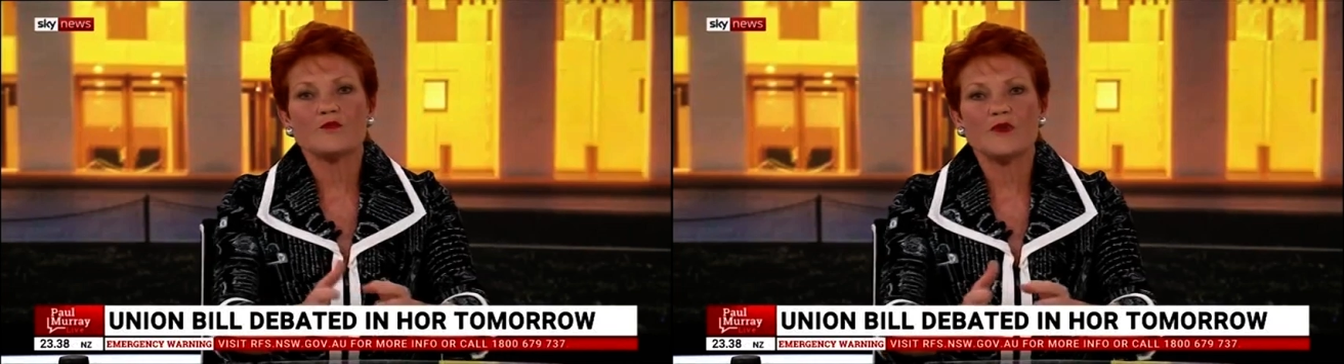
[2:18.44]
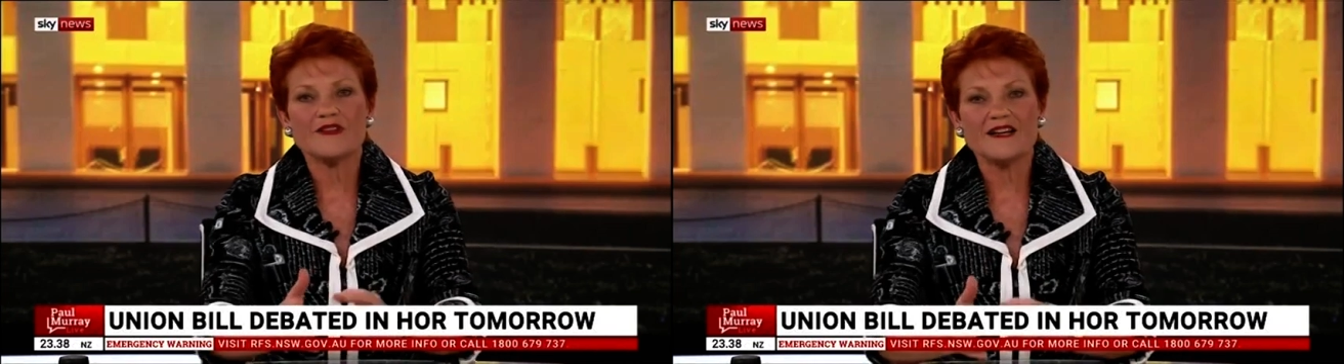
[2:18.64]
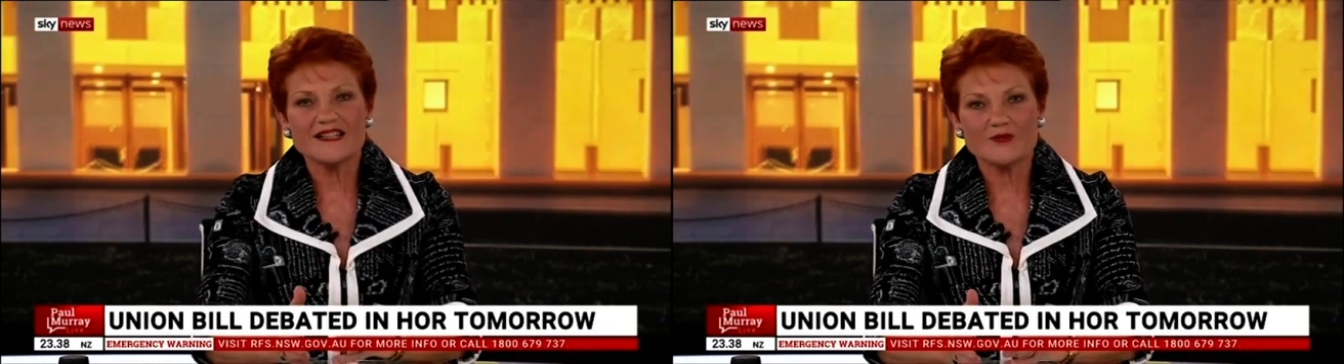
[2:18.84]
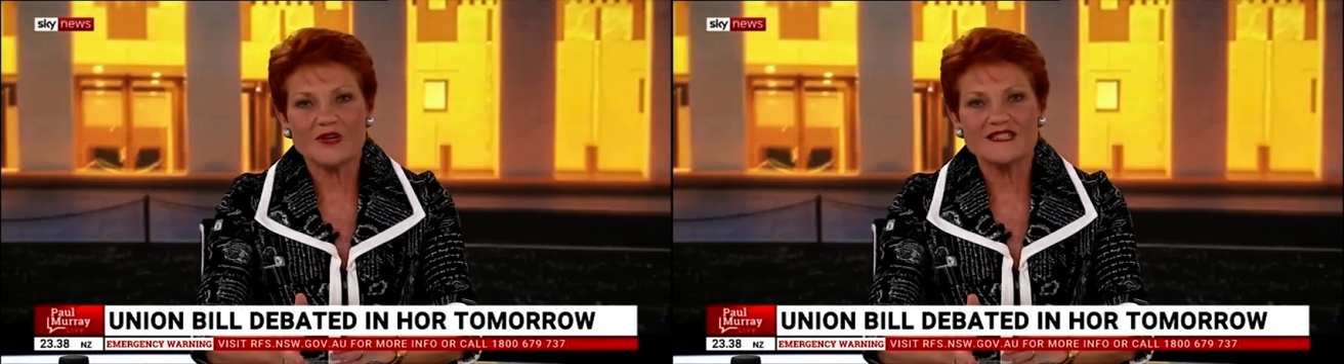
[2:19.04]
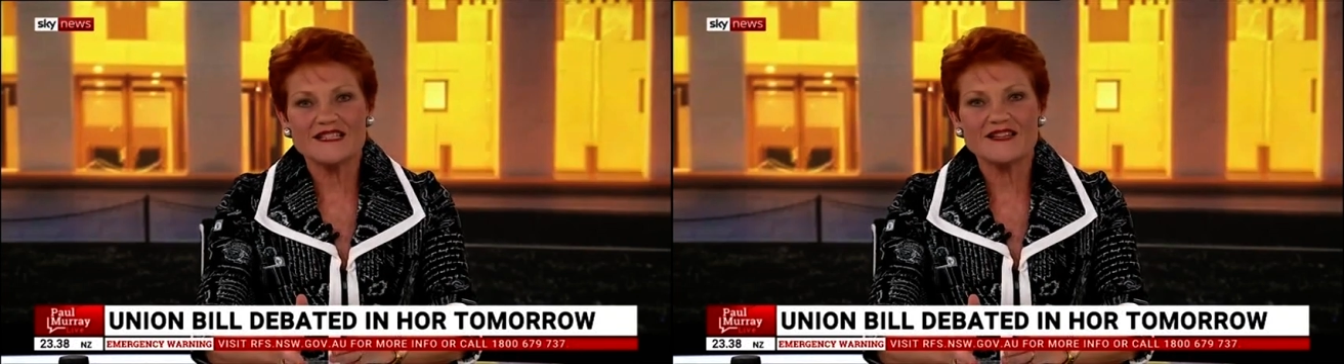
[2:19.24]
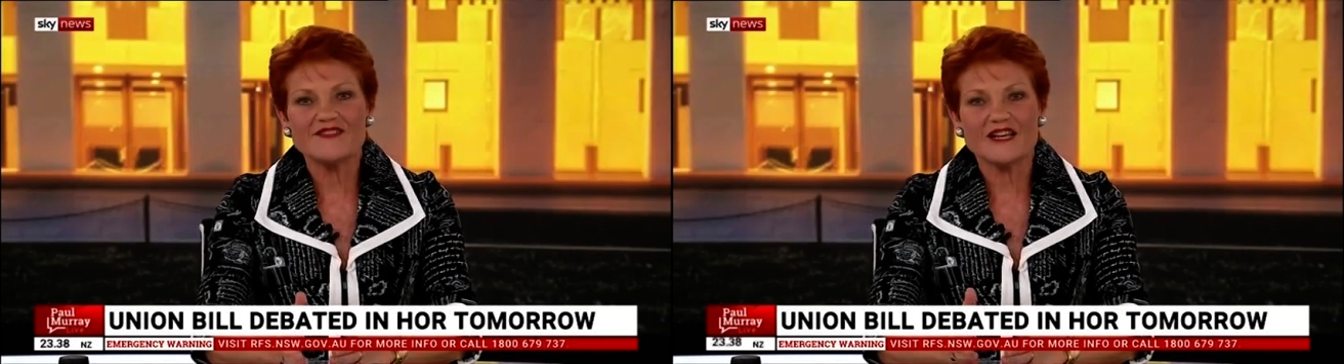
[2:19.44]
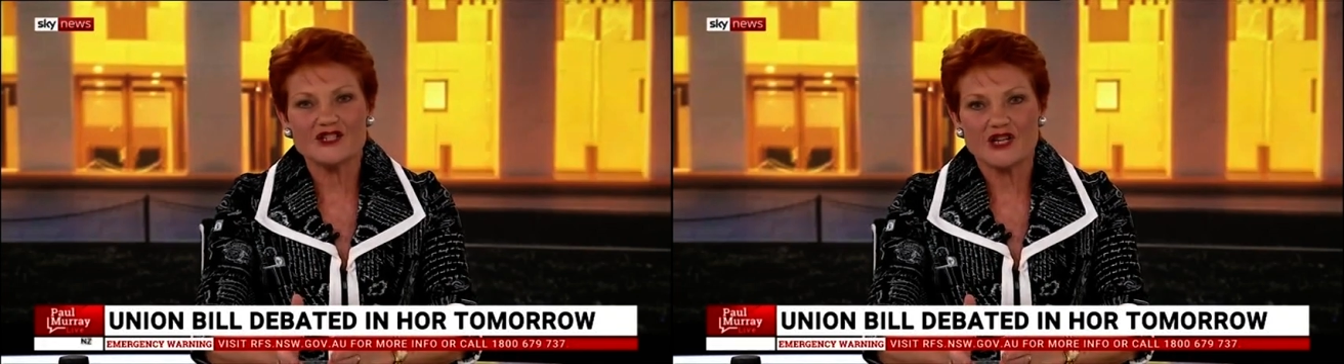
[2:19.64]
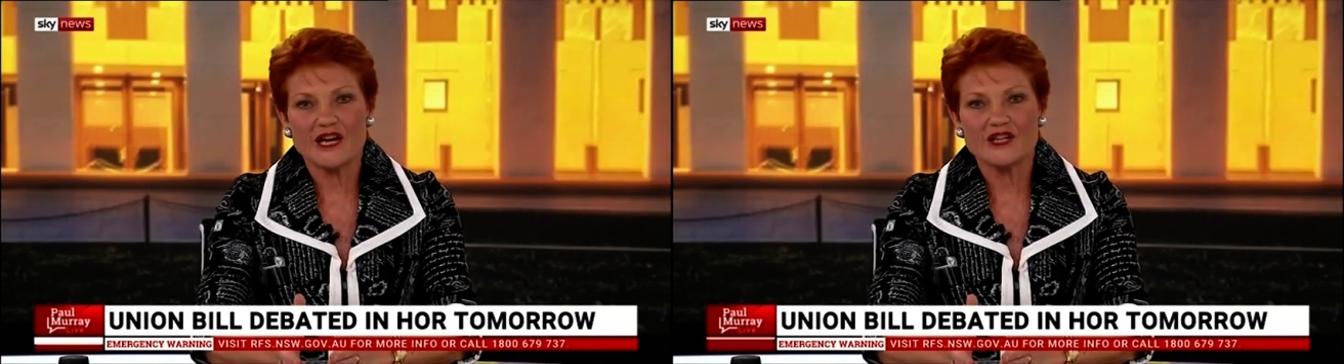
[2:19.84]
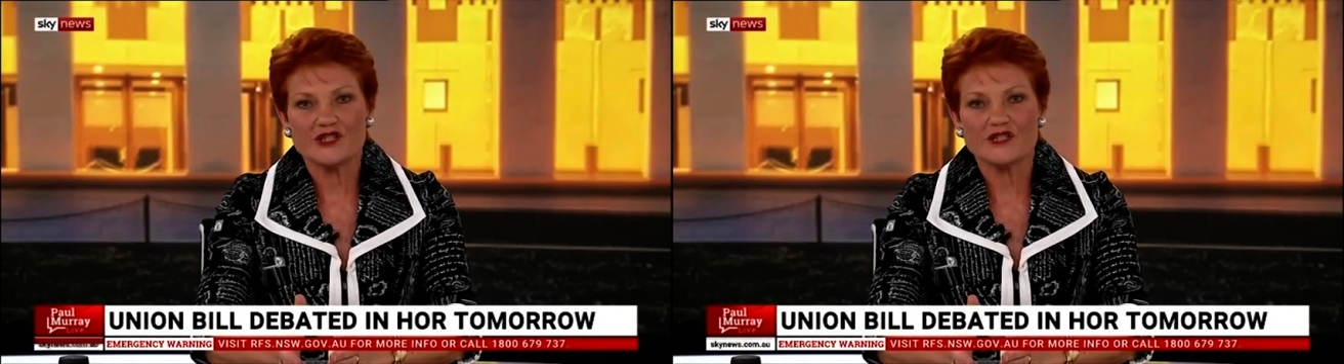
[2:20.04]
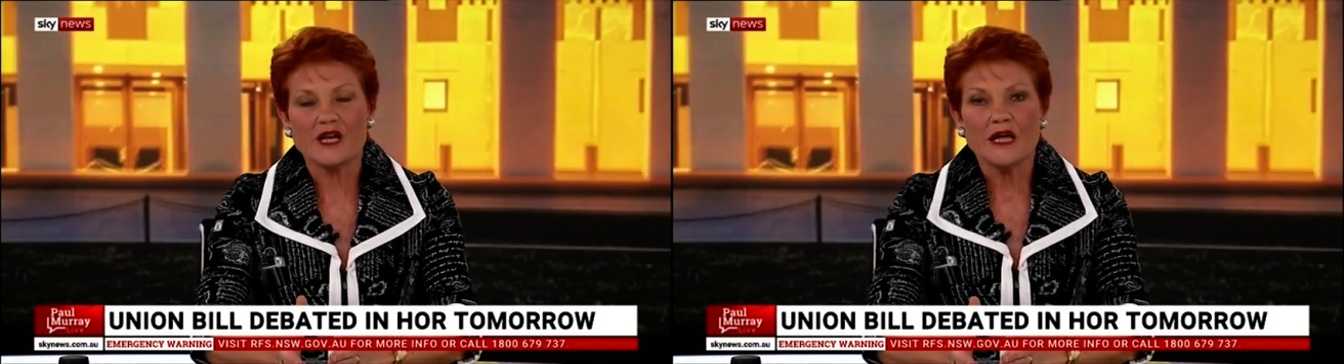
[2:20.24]
when the next one's in, they
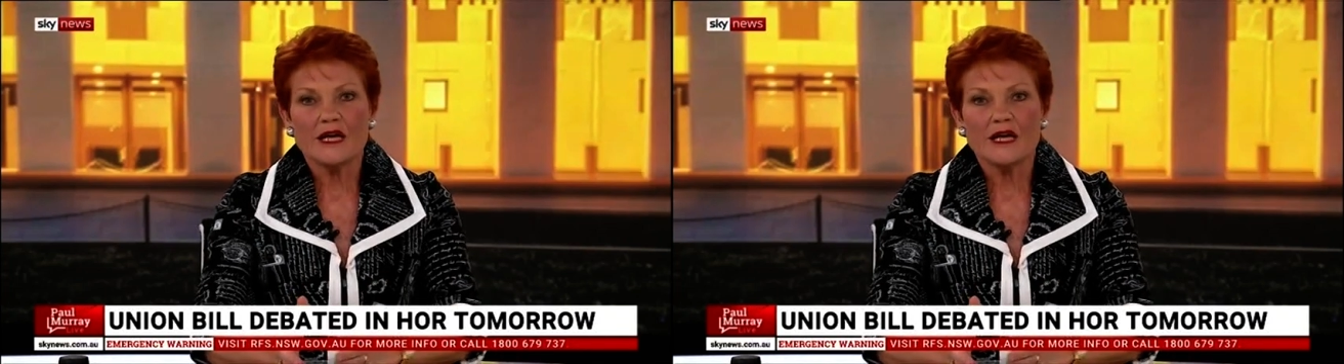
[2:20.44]
change it.